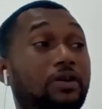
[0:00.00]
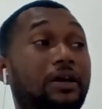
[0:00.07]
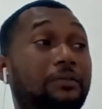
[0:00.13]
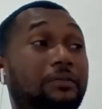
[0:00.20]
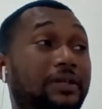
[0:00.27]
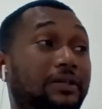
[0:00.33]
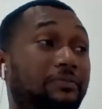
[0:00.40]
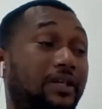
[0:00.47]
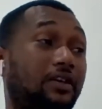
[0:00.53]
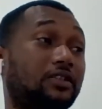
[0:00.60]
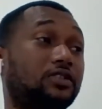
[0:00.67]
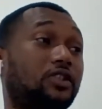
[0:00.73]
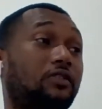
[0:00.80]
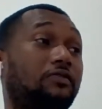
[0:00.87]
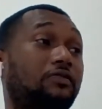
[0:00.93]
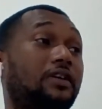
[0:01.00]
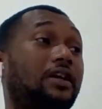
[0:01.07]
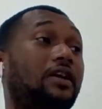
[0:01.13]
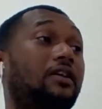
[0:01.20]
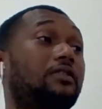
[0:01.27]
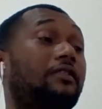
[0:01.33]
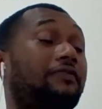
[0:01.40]
primarily because of
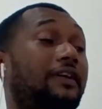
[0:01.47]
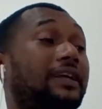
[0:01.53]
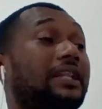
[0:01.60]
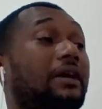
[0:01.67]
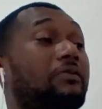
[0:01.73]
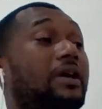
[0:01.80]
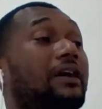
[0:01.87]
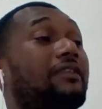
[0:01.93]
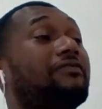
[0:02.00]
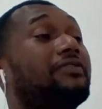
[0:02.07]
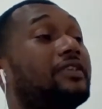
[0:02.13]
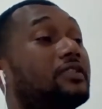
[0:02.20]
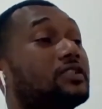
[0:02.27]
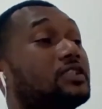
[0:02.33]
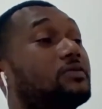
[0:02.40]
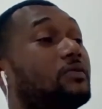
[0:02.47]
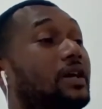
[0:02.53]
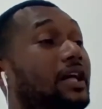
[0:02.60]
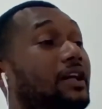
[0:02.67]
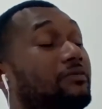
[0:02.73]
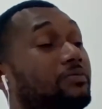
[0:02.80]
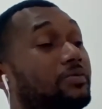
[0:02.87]
the fact that we have various
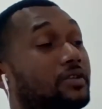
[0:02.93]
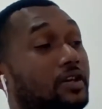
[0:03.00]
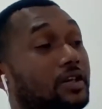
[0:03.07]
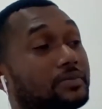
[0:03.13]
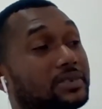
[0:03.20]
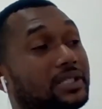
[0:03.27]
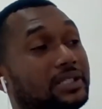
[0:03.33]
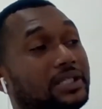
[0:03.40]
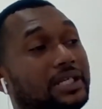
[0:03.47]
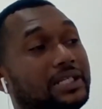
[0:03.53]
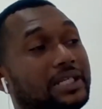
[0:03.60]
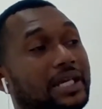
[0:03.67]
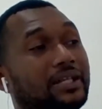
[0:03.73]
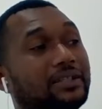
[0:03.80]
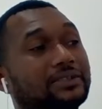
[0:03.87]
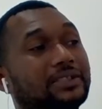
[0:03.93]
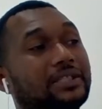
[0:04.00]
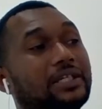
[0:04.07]
health programs in health.